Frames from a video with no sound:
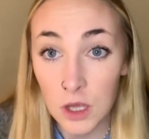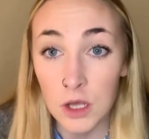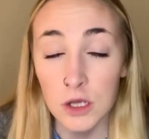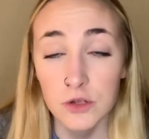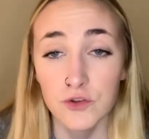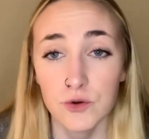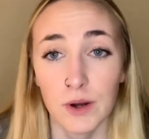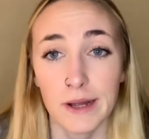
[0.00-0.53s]

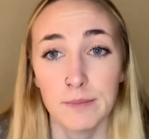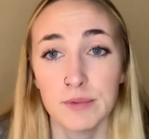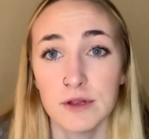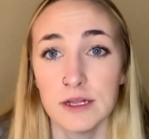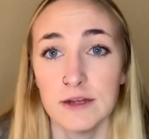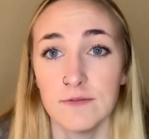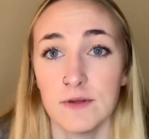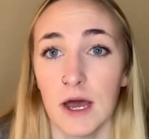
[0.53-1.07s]
So I
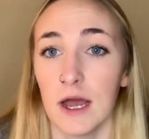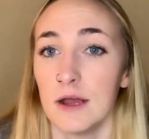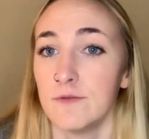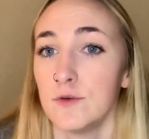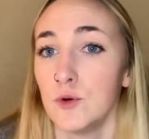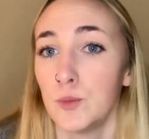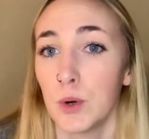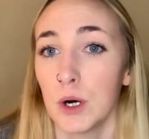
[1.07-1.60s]
believe that if
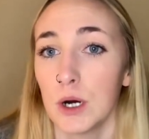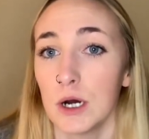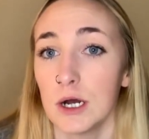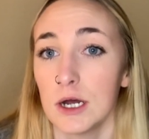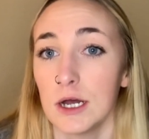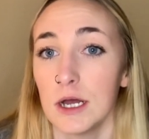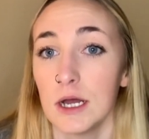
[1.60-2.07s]
you put